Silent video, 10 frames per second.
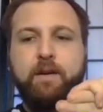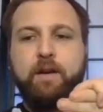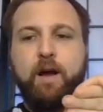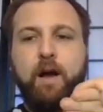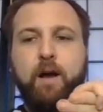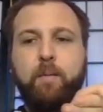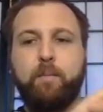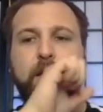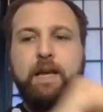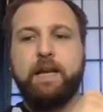um,
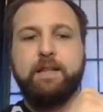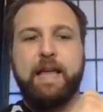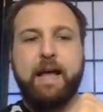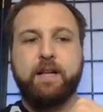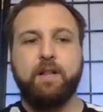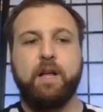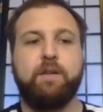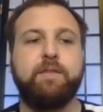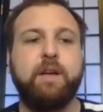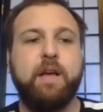in that
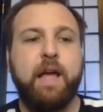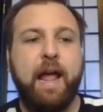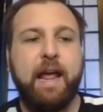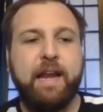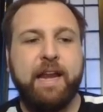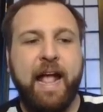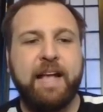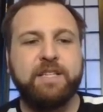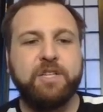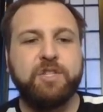glove. And it
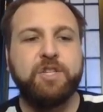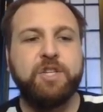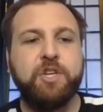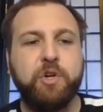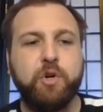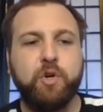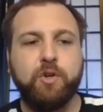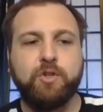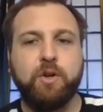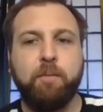has this
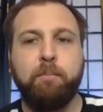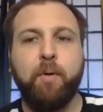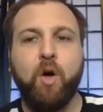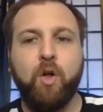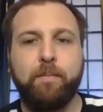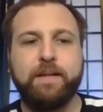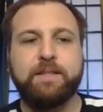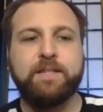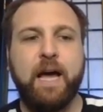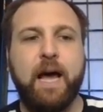huge
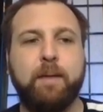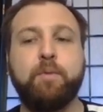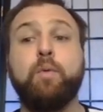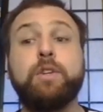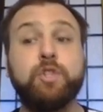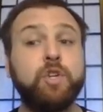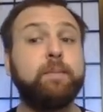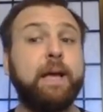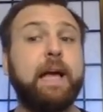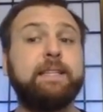bulbous top, which should
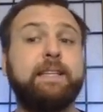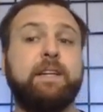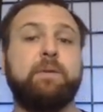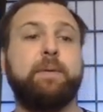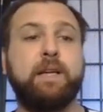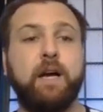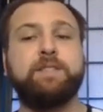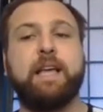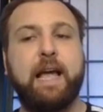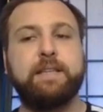be ideal because,
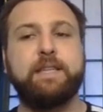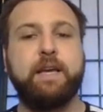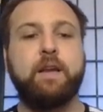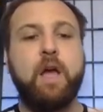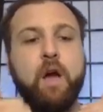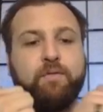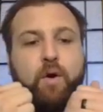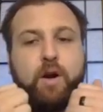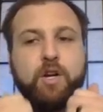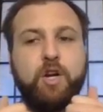like I said,
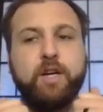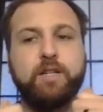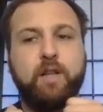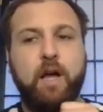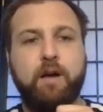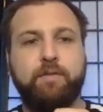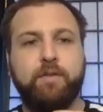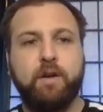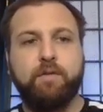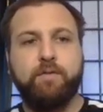for a good glove,
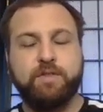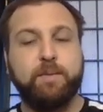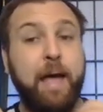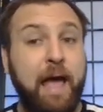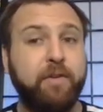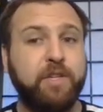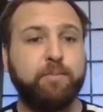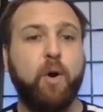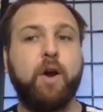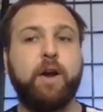for some heavy
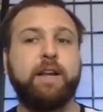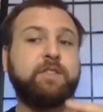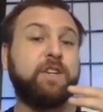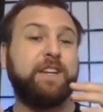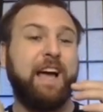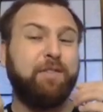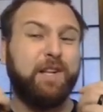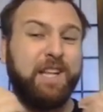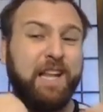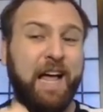sparring, it's good to have a
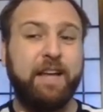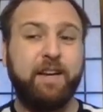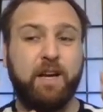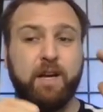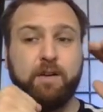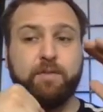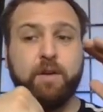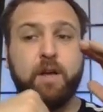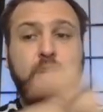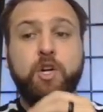lot of
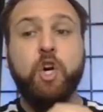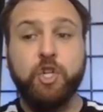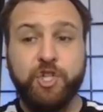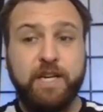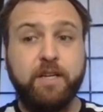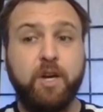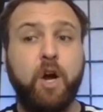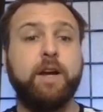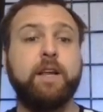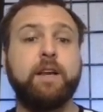cushioning
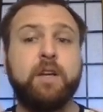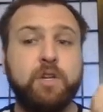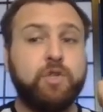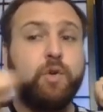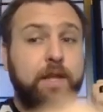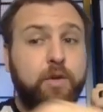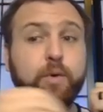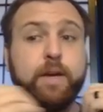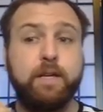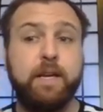on it so that you
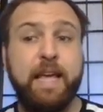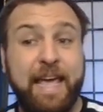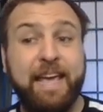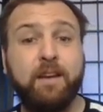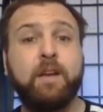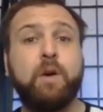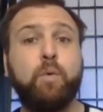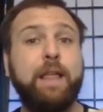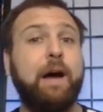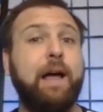can hit
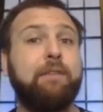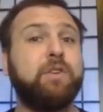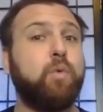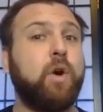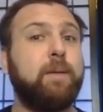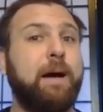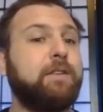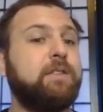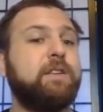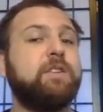without having to worry
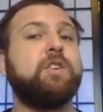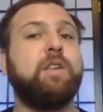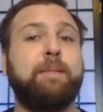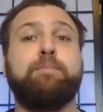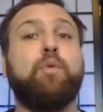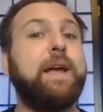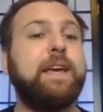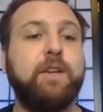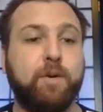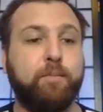about like
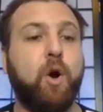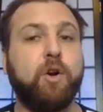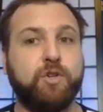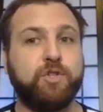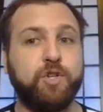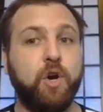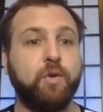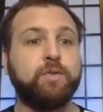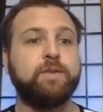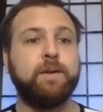breaking your partner's
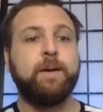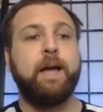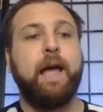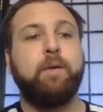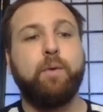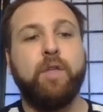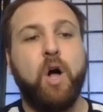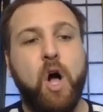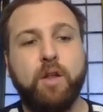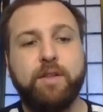nose. And with
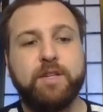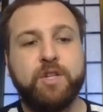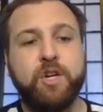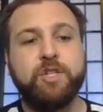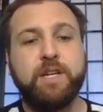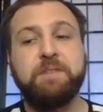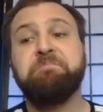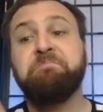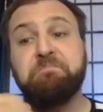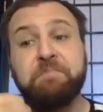all of this cushioning,
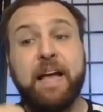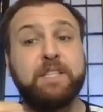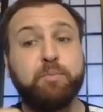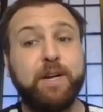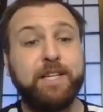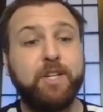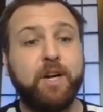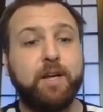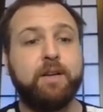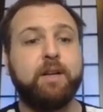that's pretty
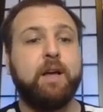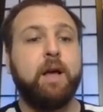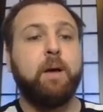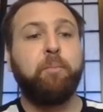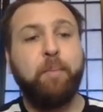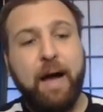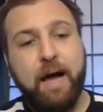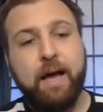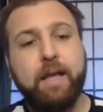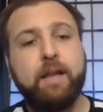good.
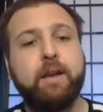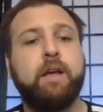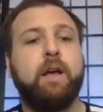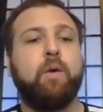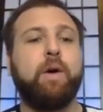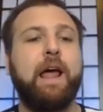But what I